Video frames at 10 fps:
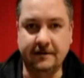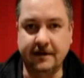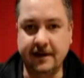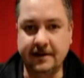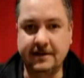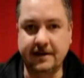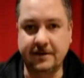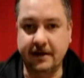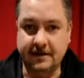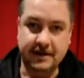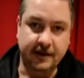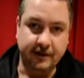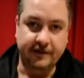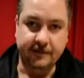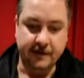device. I try to stay
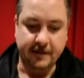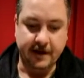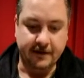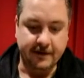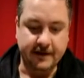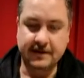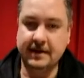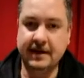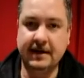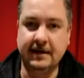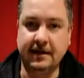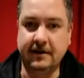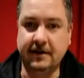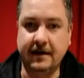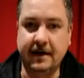away from the batteries. Not
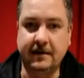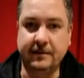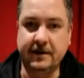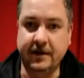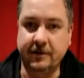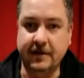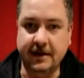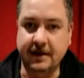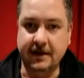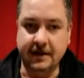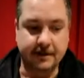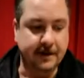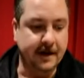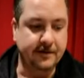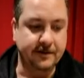only that, with the humidity in the
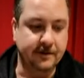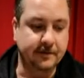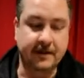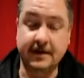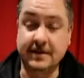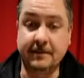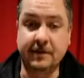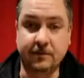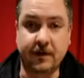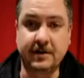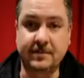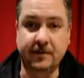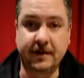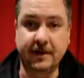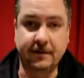bathroom, they seem to rust
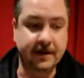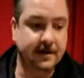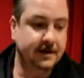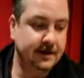pretty quick.